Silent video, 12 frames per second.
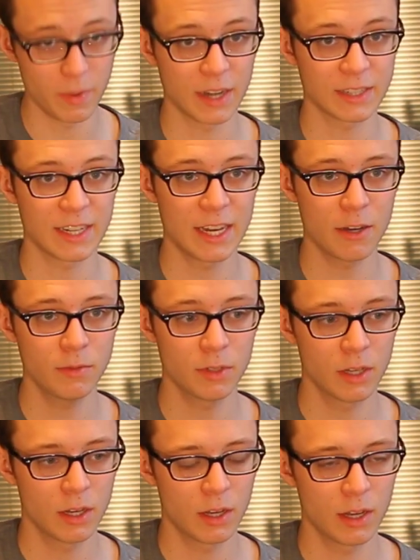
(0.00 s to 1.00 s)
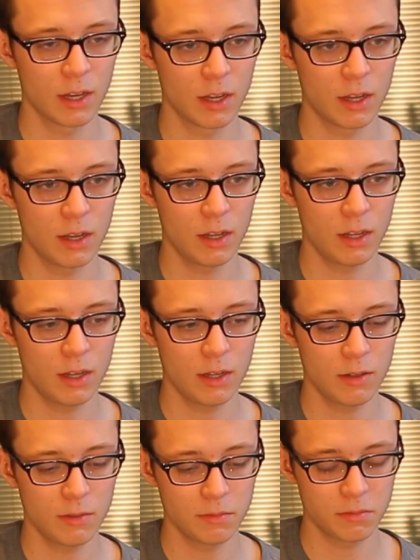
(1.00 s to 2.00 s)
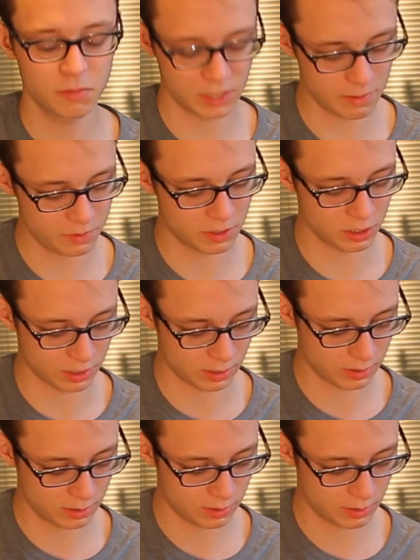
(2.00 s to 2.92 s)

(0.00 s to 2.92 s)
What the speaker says: back down, same position.